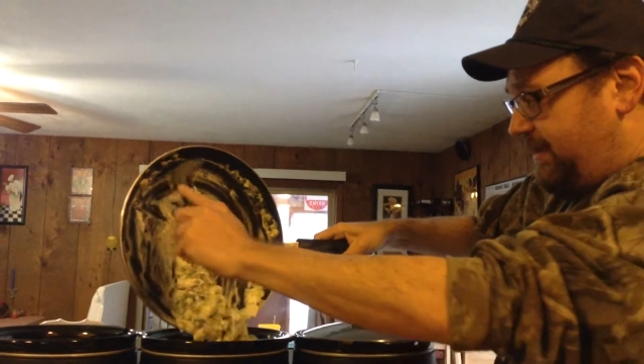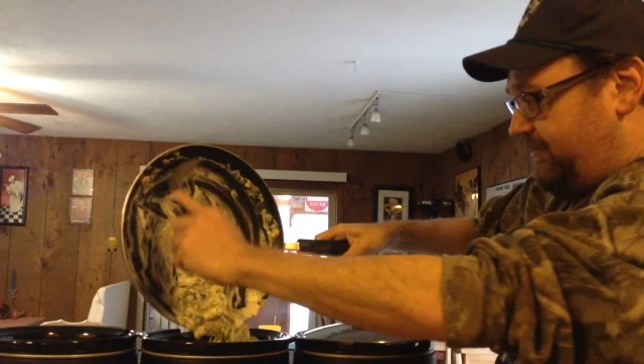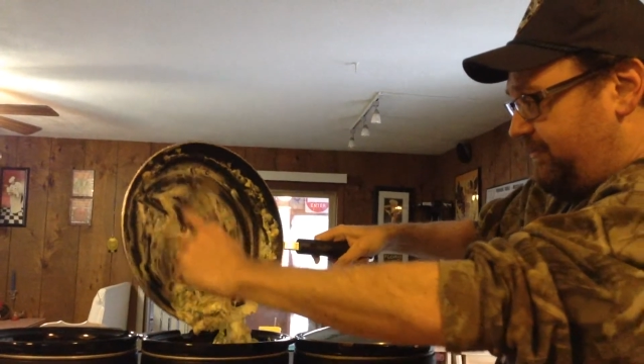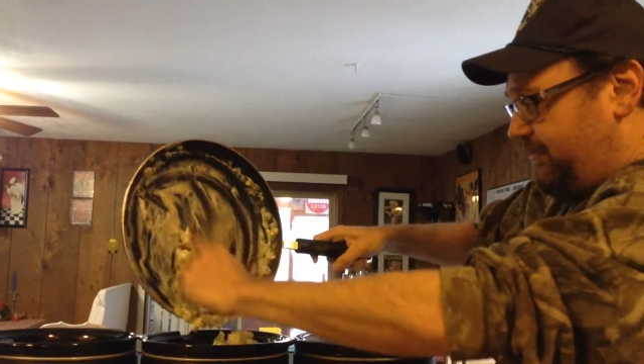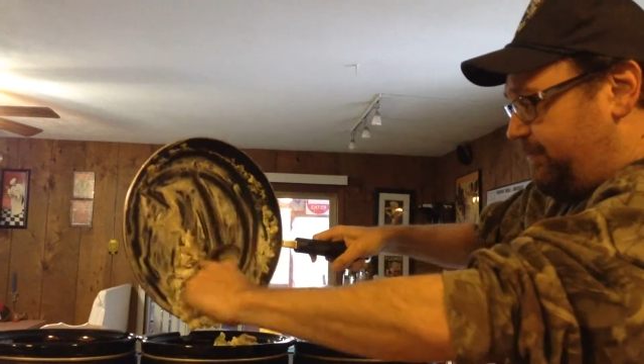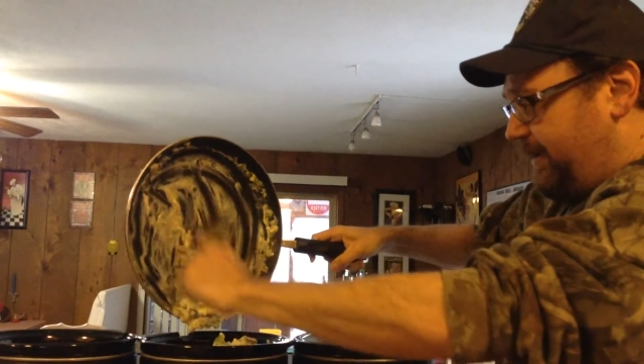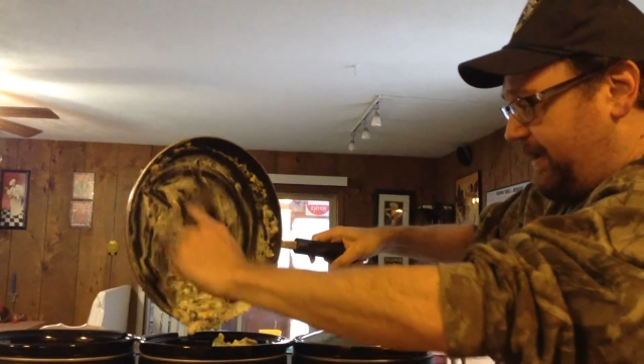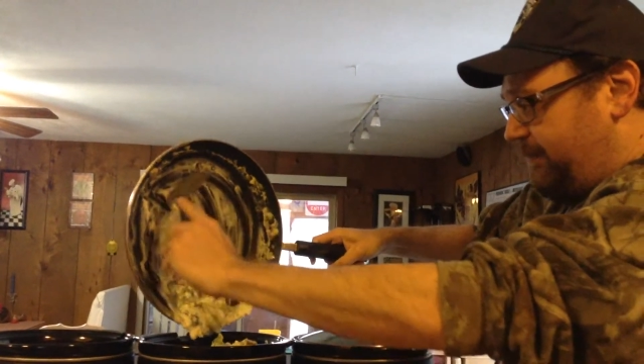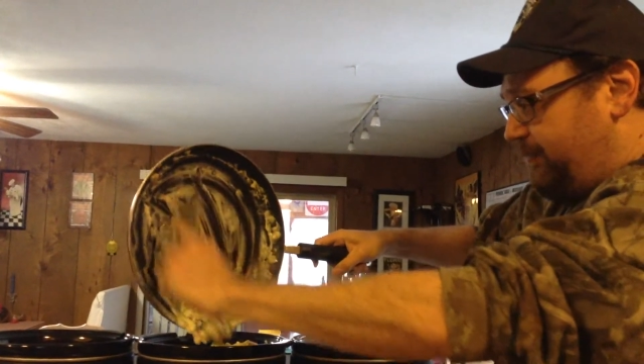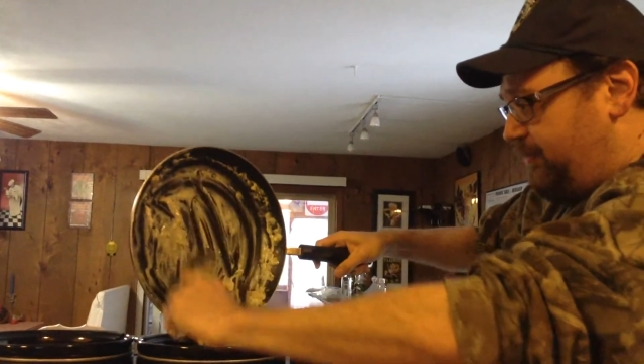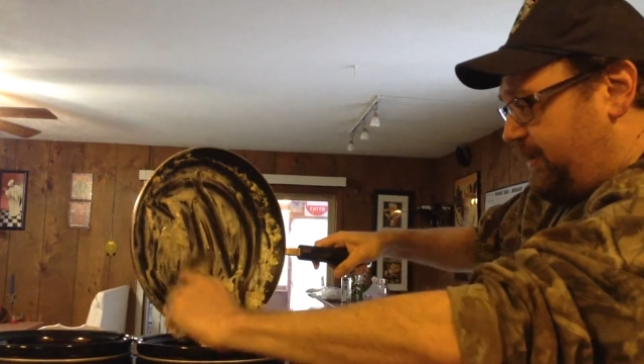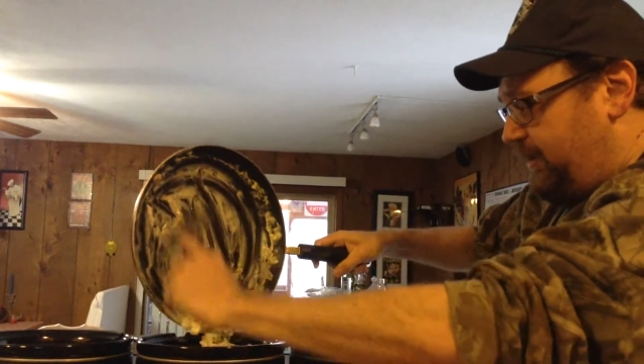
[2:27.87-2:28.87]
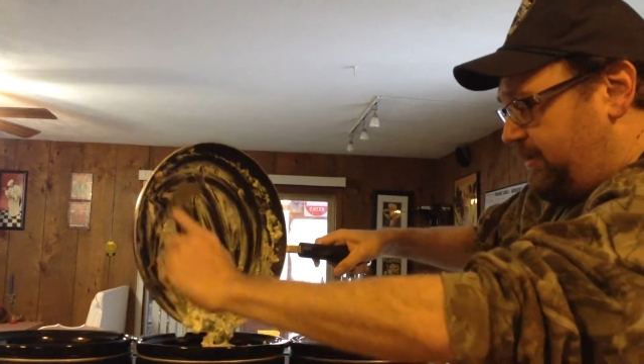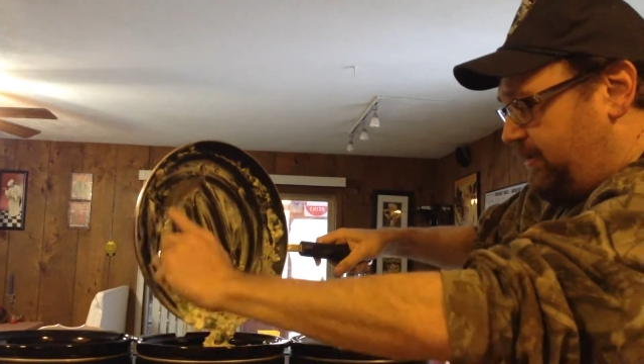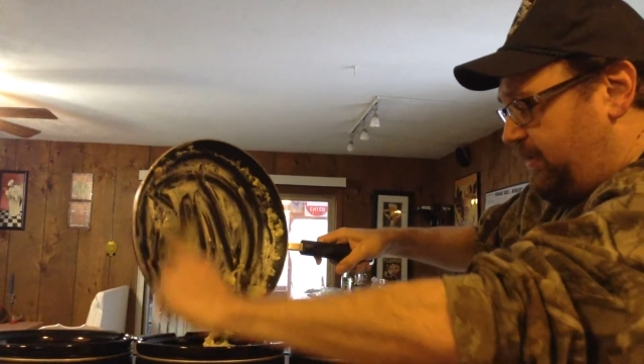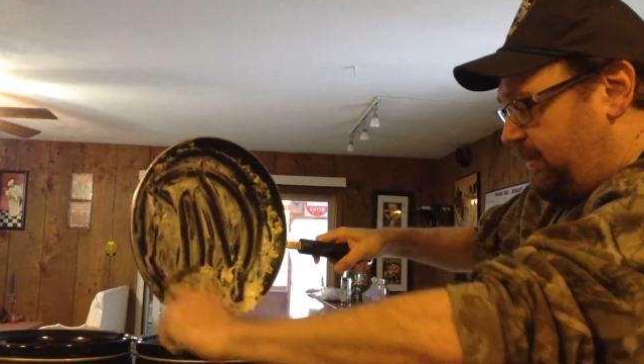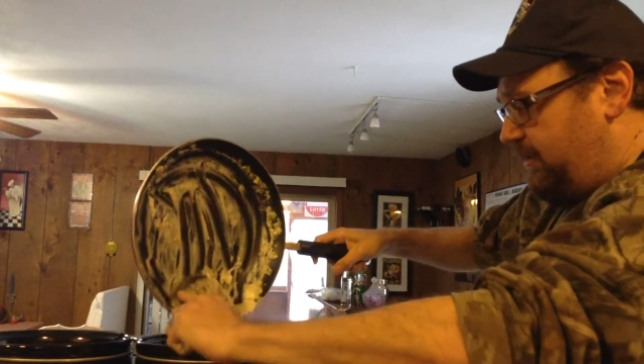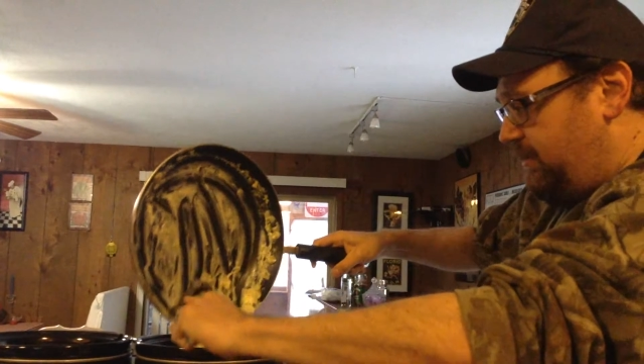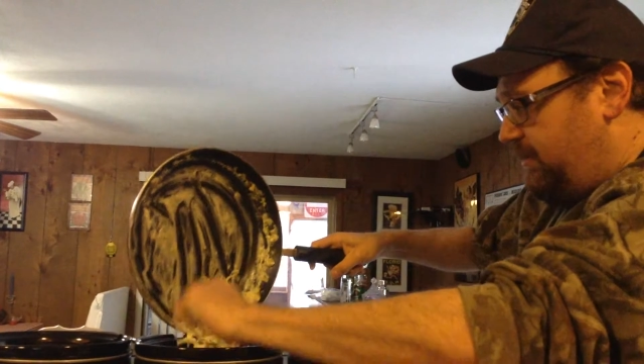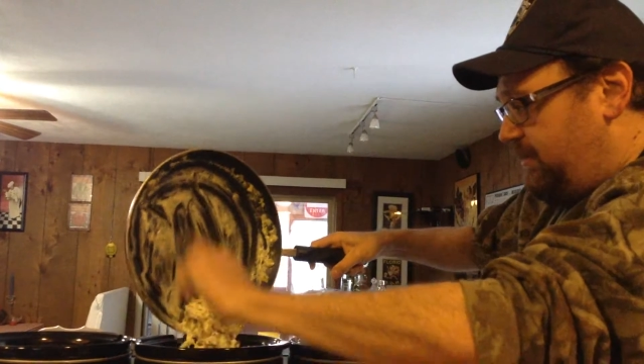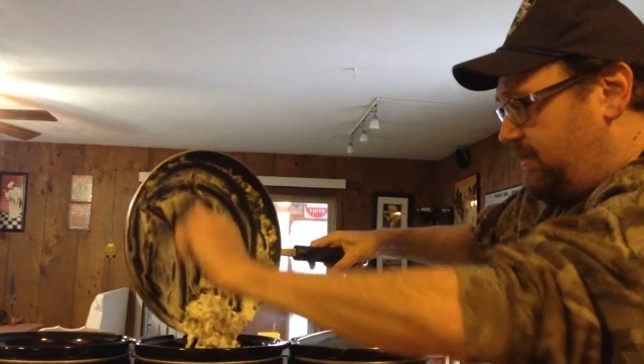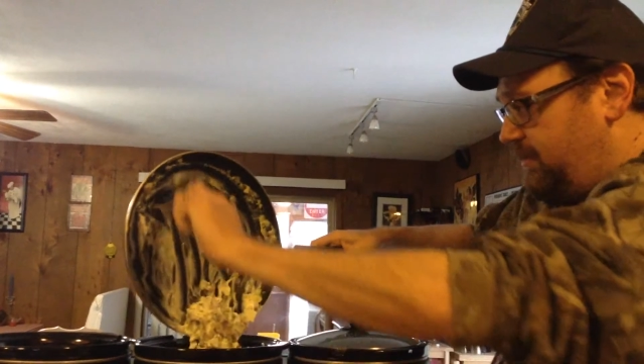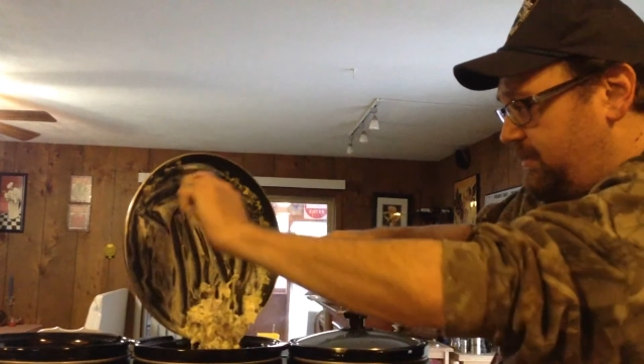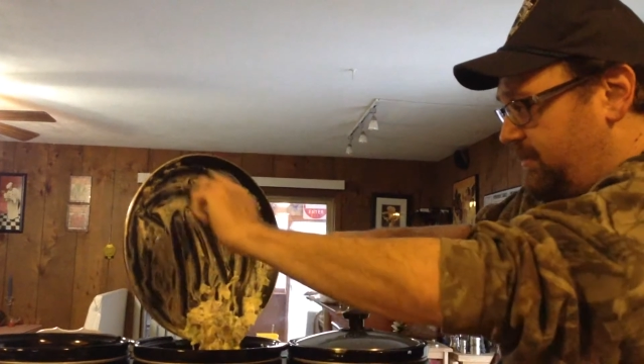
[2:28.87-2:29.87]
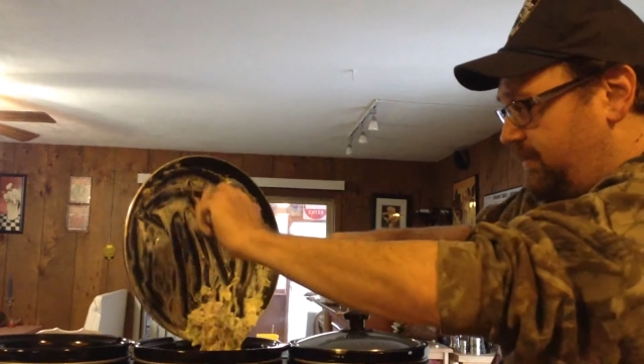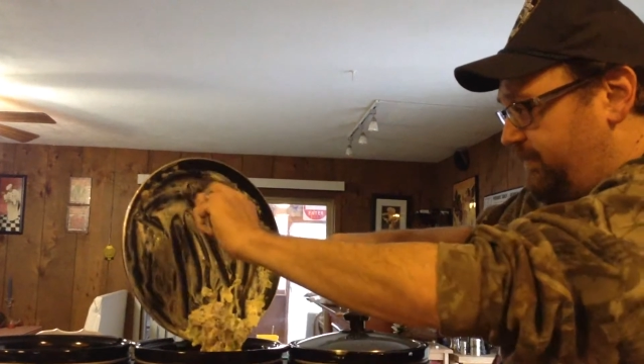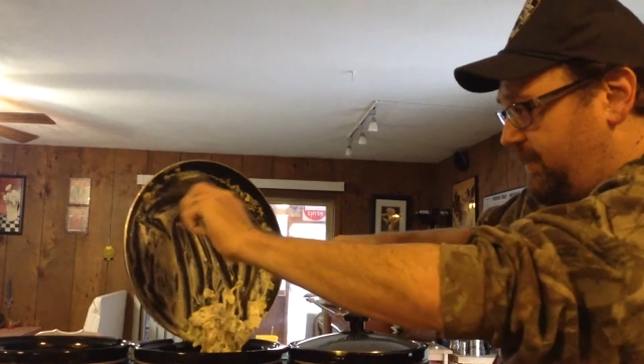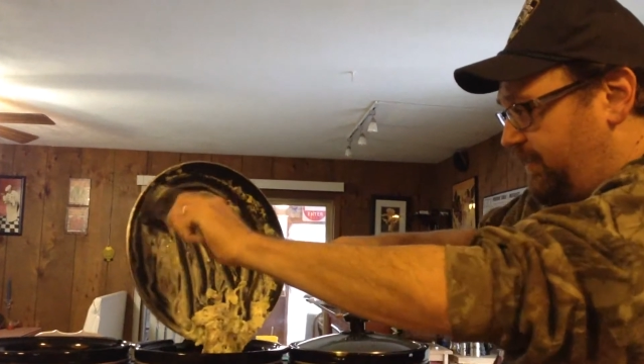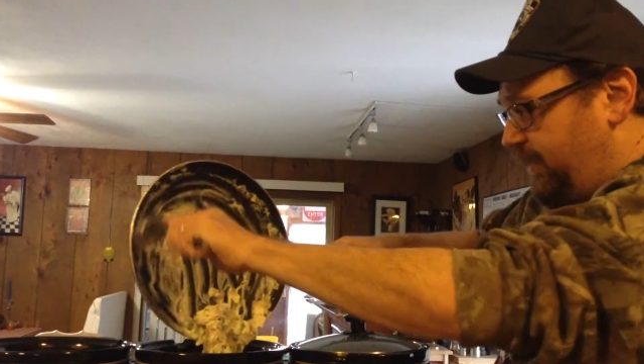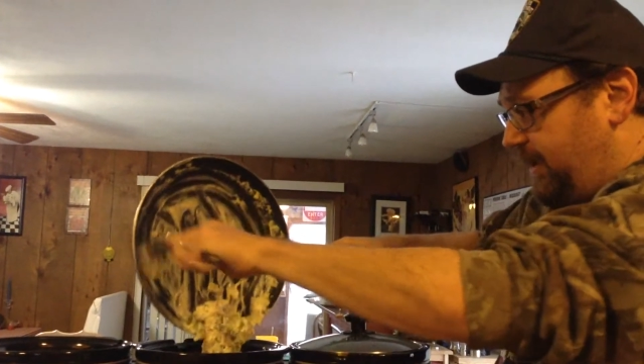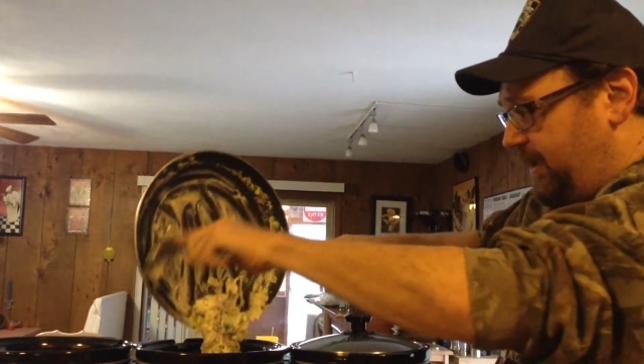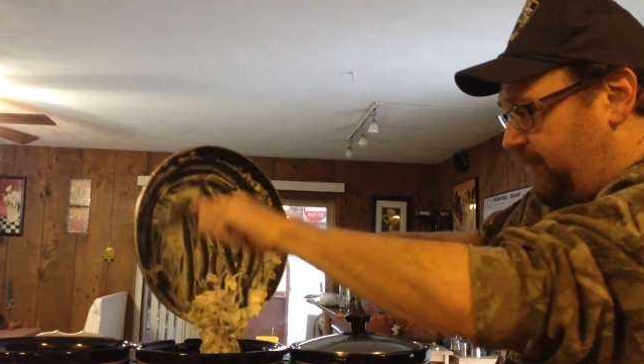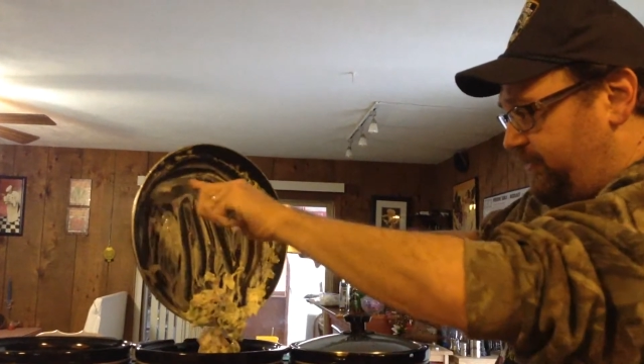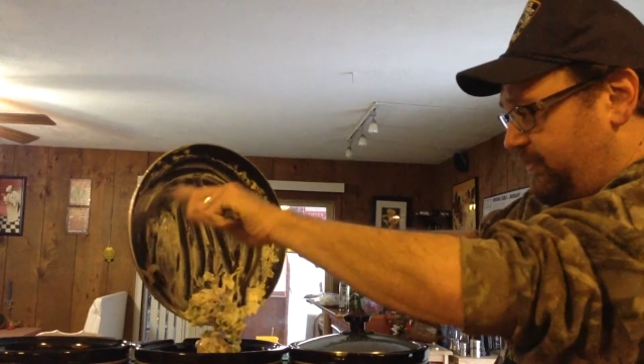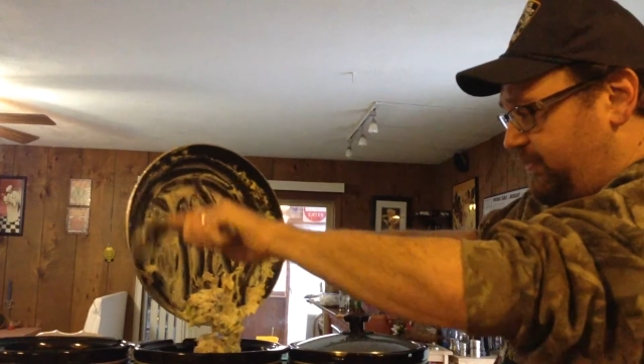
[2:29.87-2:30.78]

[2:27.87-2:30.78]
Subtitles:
I suspect, pretty good. If nothing else,